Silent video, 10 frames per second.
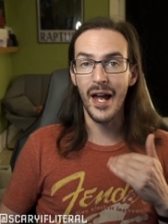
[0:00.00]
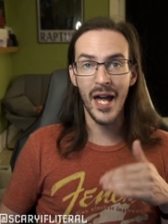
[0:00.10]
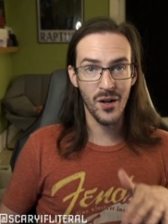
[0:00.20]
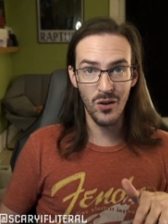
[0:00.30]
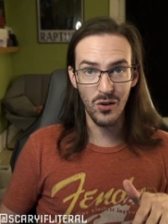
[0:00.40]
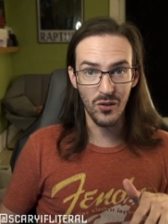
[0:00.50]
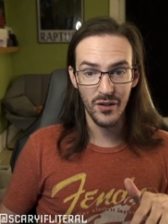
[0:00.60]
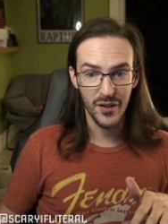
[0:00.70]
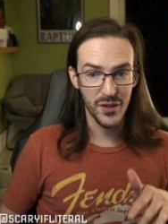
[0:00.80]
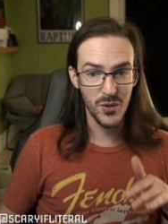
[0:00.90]
at
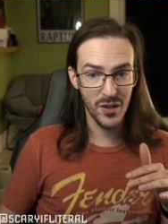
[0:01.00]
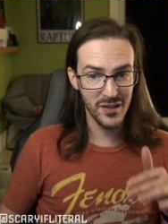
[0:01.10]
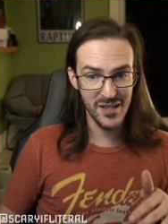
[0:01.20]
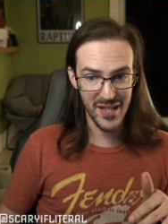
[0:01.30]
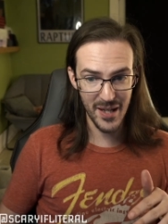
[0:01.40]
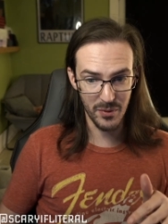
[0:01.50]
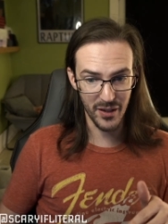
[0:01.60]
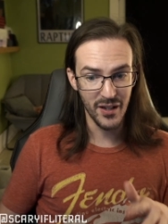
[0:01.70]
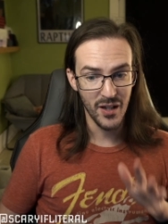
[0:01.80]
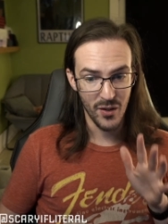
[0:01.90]
all. You can
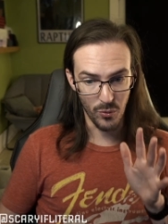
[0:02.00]
disable it.